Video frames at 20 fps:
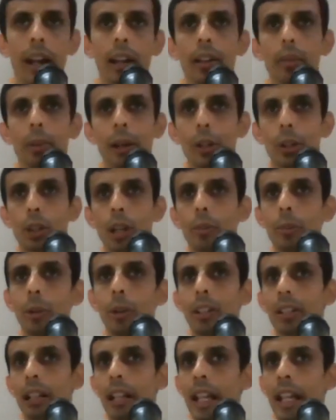And
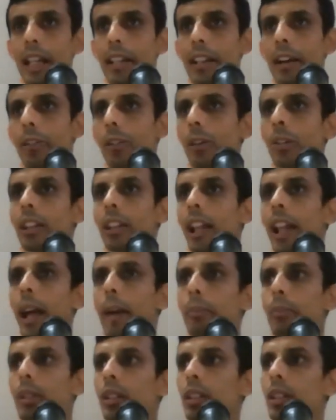Parashurama was laying down on the
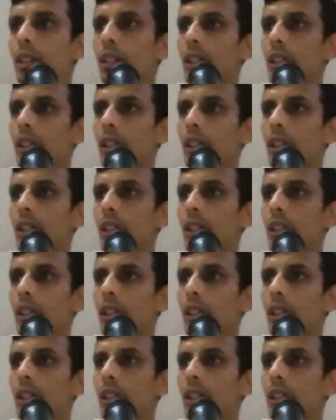lap.